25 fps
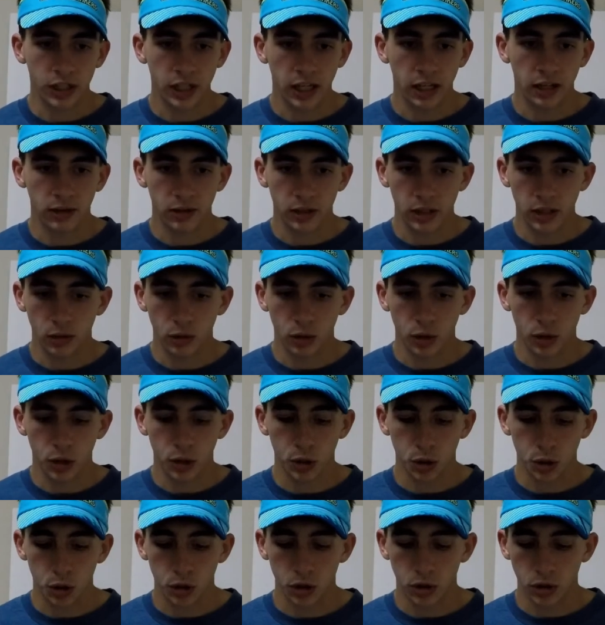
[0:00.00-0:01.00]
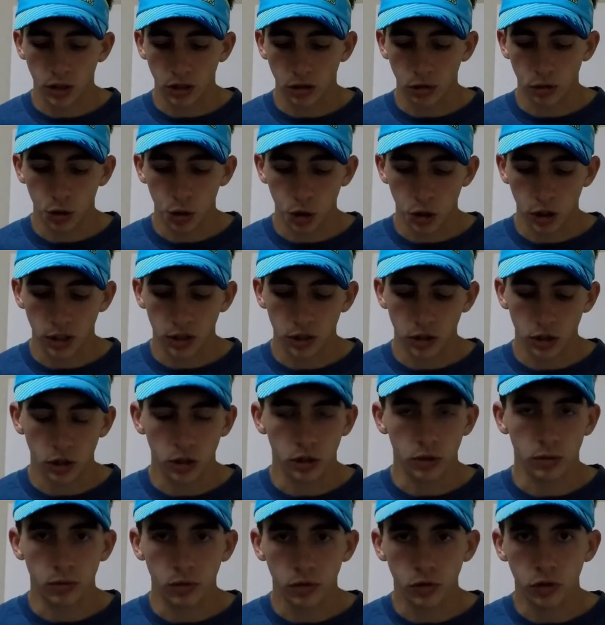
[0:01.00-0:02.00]
that were trying
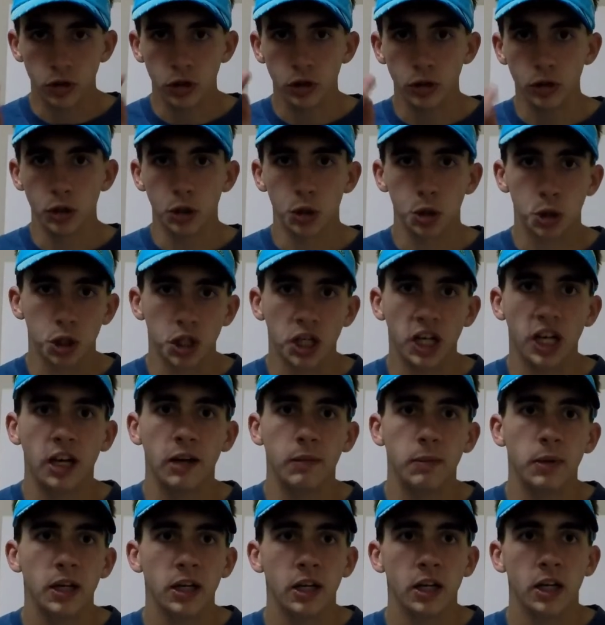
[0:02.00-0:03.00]
to do their job.